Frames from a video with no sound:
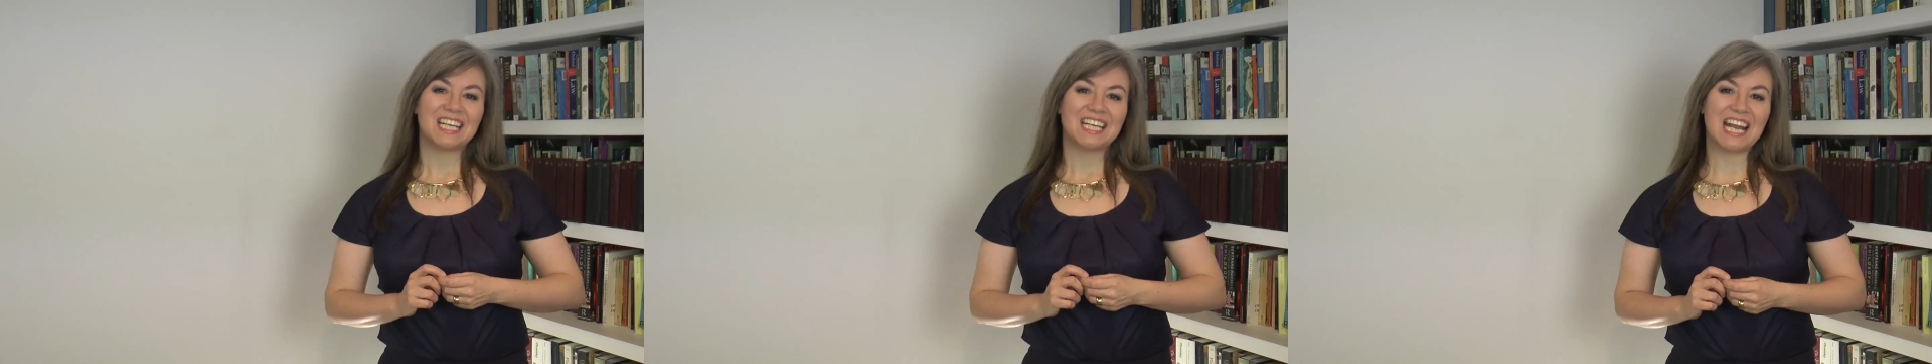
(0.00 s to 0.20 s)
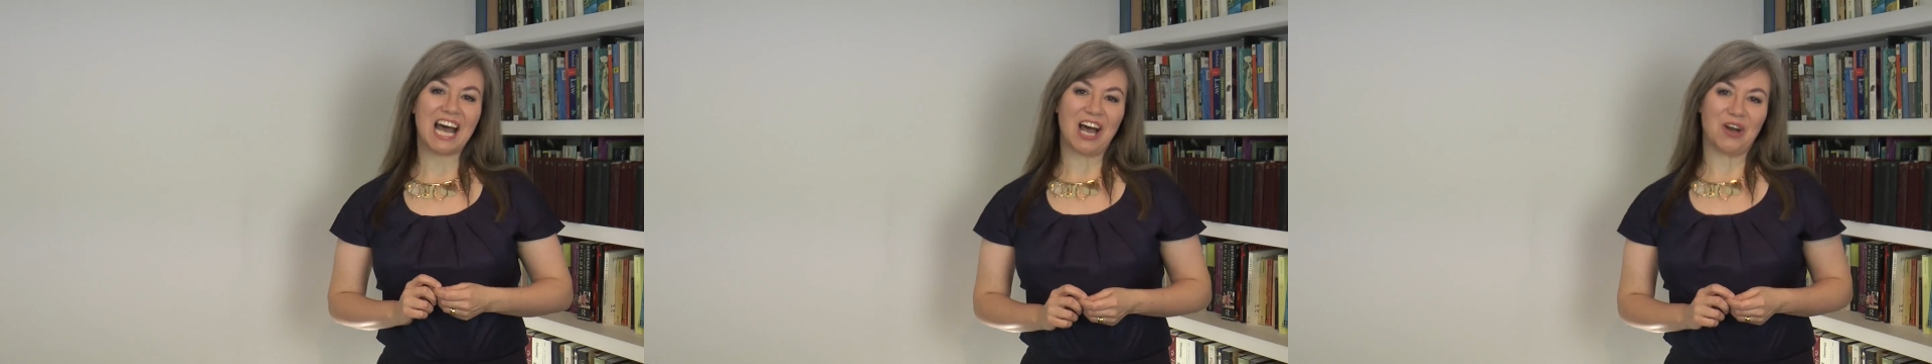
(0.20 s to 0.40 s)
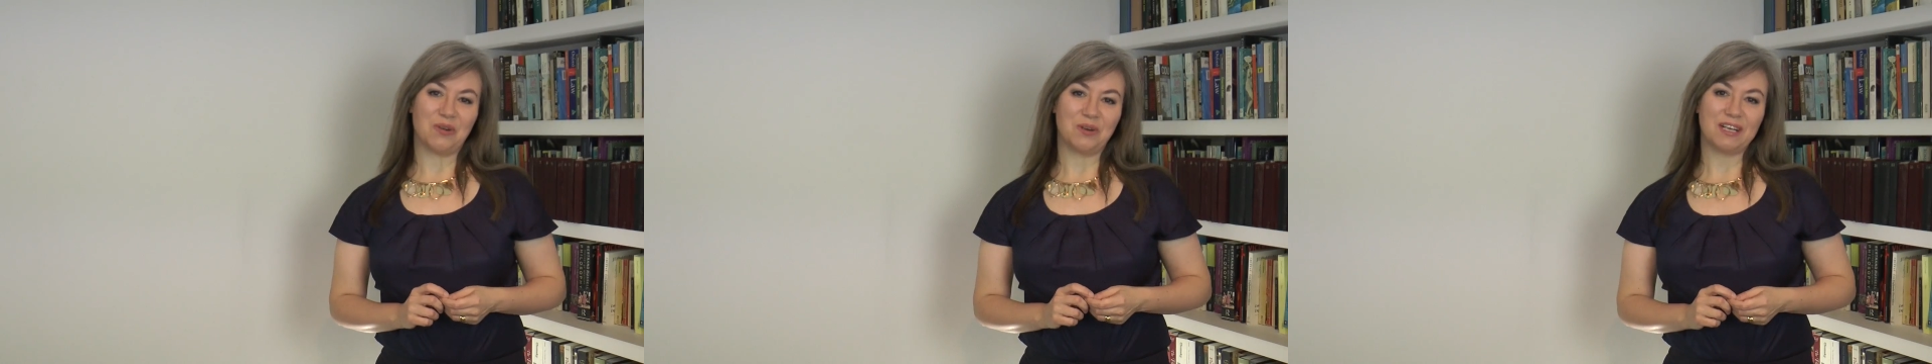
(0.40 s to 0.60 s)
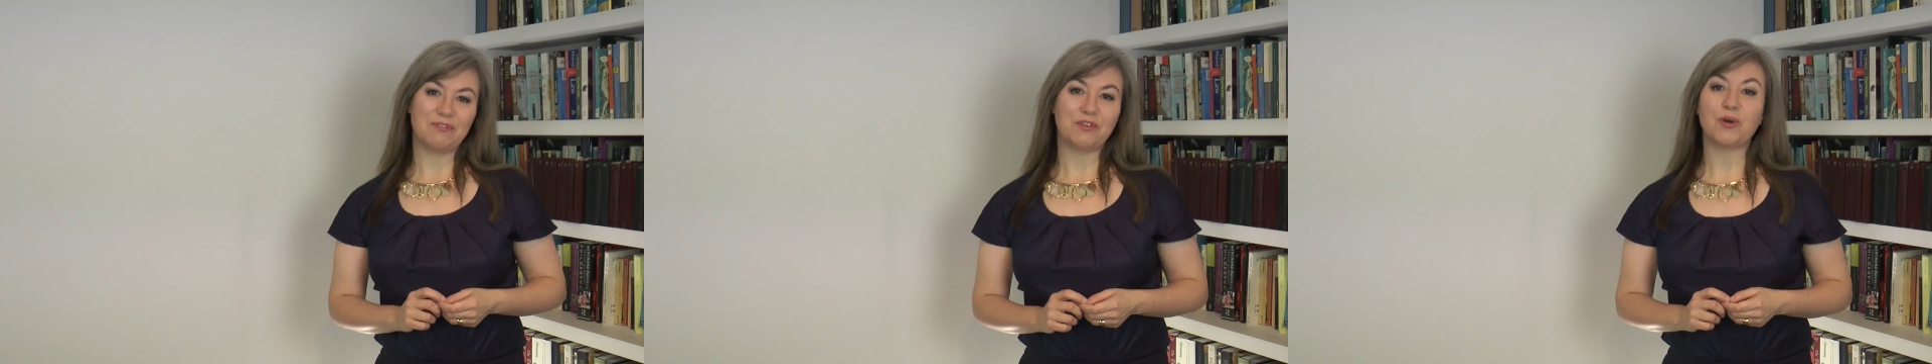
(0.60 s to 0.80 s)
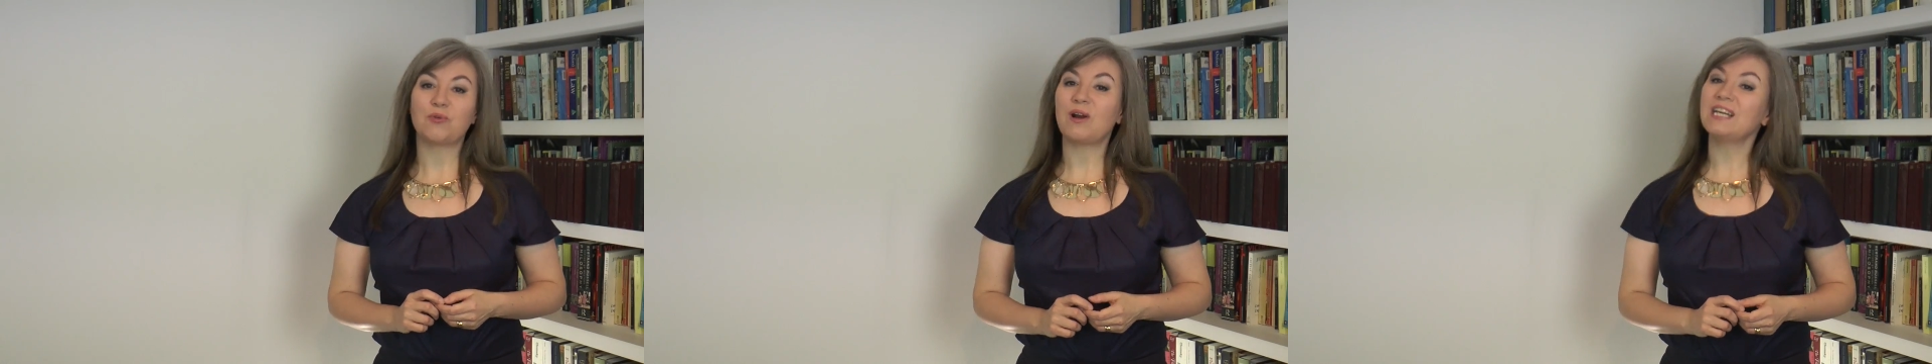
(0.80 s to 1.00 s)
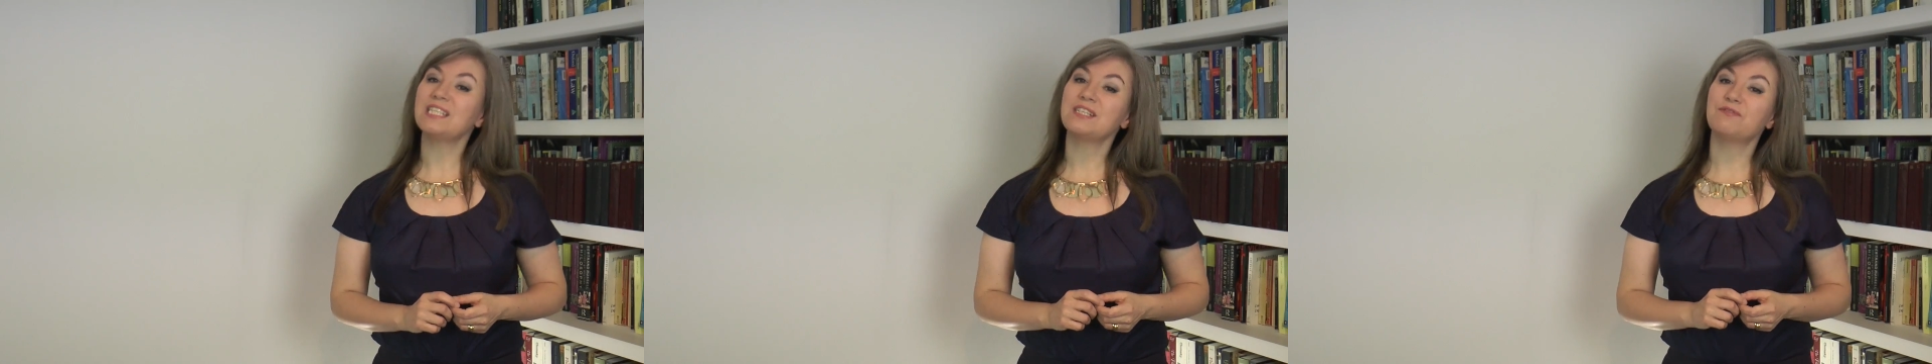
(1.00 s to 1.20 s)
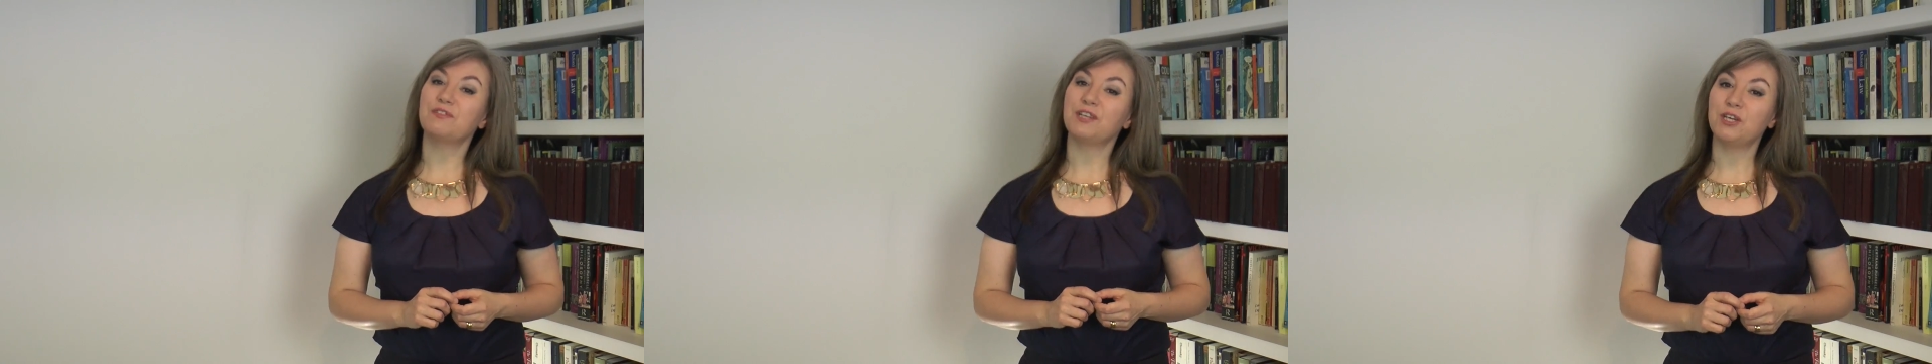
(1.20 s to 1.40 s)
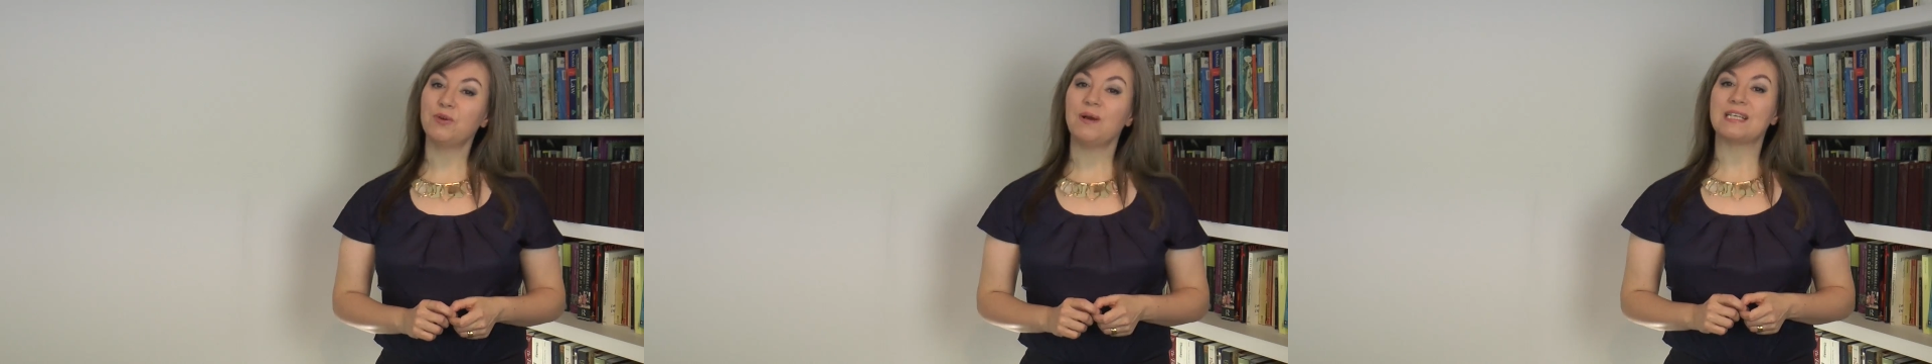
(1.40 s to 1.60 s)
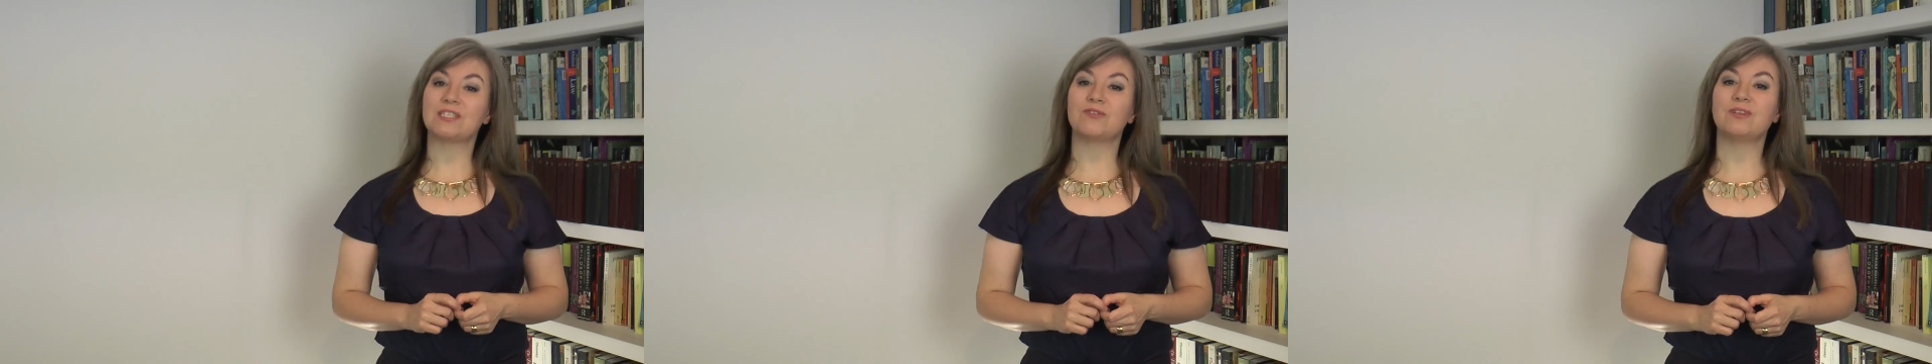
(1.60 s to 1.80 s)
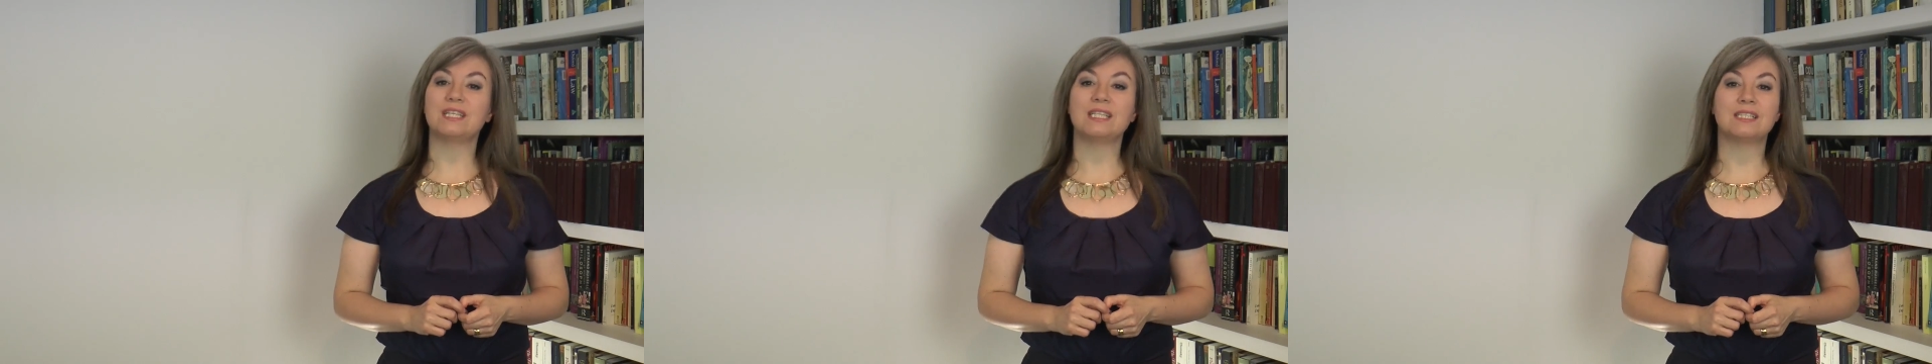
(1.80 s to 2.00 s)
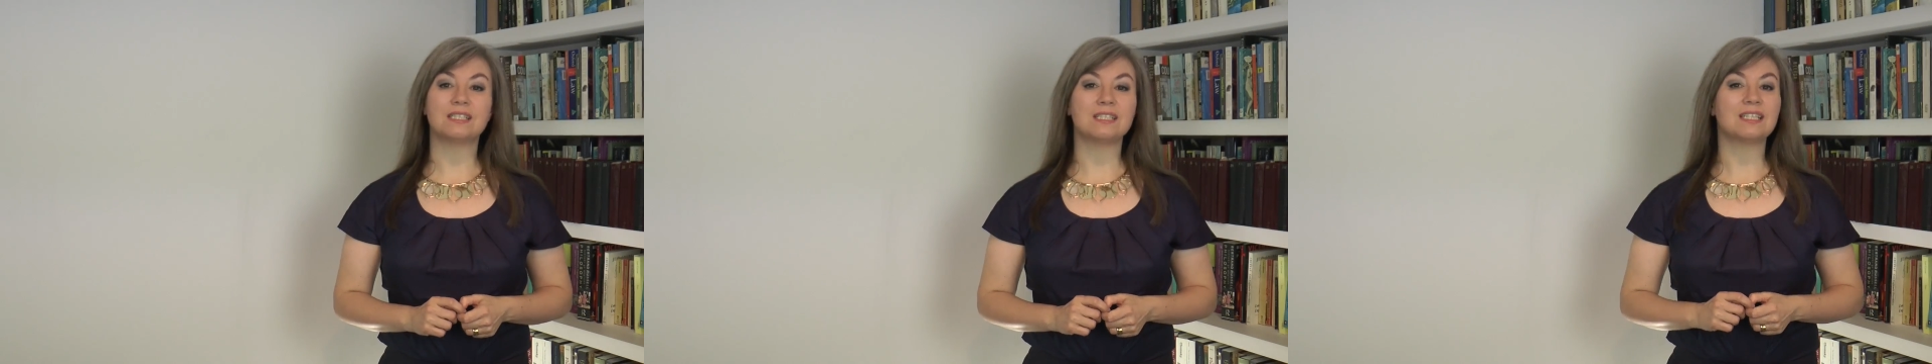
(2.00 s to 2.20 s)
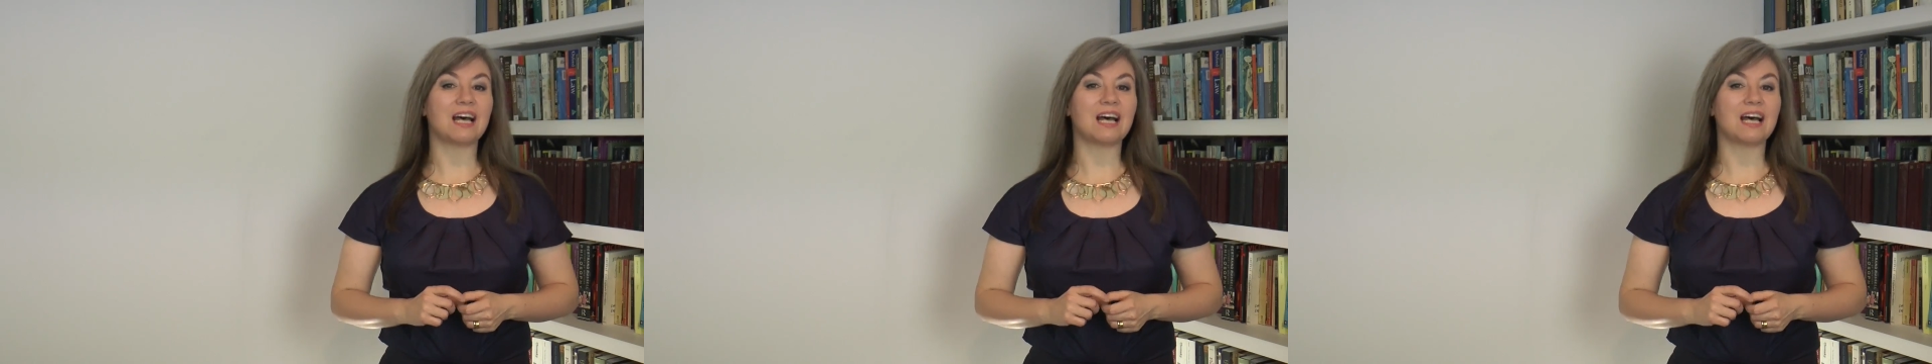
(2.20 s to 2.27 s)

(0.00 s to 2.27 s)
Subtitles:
Now, if you're writing for US readers,